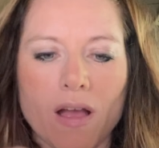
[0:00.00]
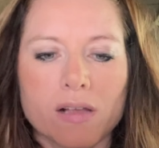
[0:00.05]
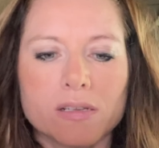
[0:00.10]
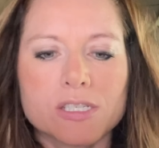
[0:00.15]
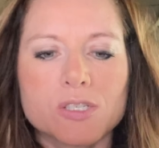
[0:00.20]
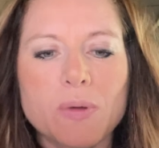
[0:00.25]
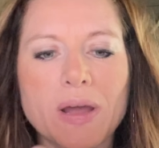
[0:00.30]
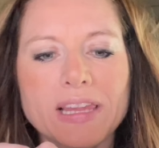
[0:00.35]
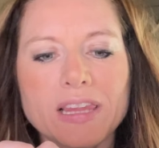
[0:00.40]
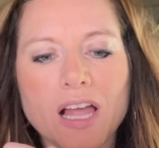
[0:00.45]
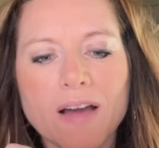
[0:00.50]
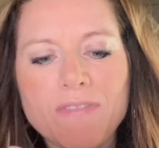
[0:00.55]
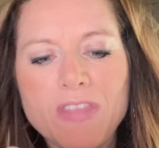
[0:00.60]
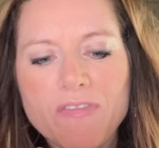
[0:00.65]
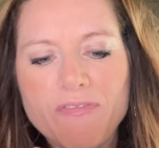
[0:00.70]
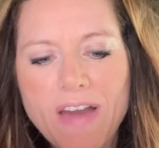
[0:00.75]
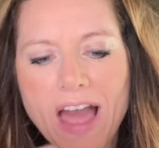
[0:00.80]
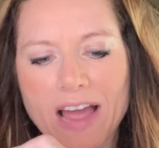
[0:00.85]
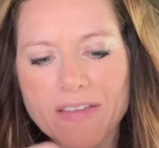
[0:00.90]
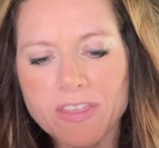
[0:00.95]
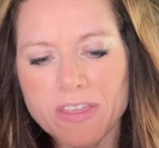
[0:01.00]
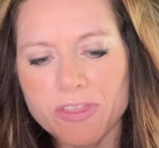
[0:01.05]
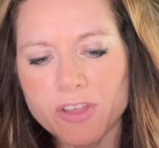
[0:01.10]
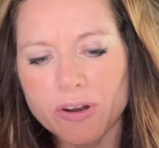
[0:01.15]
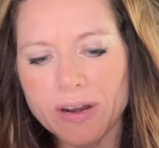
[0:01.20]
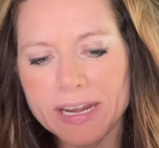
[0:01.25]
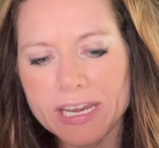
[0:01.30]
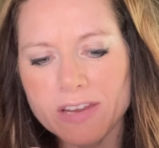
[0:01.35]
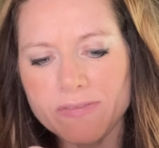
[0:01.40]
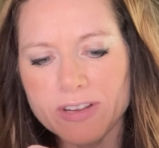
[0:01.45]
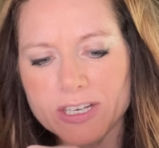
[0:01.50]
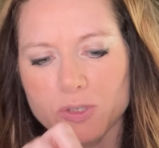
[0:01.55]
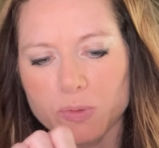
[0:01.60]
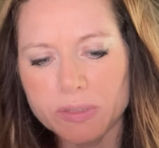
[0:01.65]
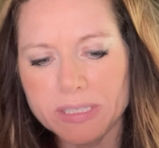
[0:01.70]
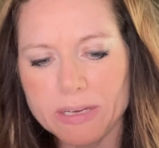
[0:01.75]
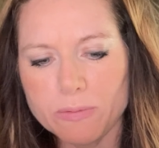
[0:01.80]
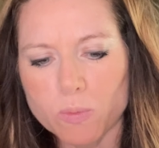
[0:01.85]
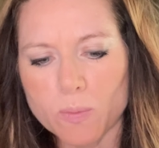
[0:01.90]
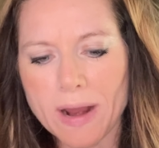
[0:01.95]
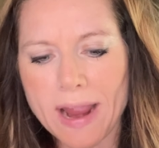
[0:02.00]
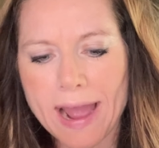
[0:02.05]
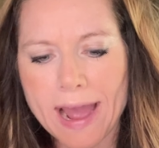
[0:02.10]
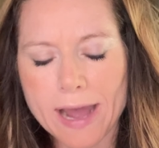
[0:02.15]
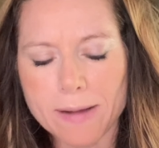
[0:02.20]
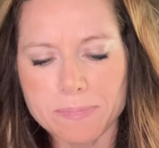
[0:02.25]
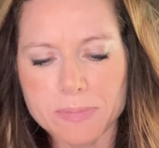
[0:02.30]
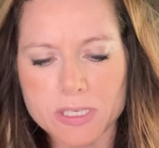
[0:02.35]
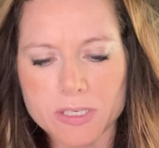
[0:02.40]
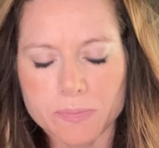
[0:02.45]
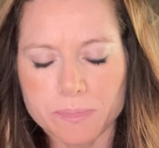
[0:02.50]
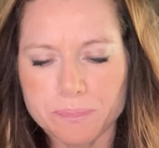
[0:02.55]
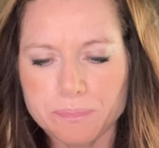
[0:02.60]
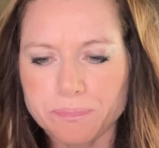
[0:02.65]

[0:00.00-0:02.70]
So I love the fact that they're individually wrapped.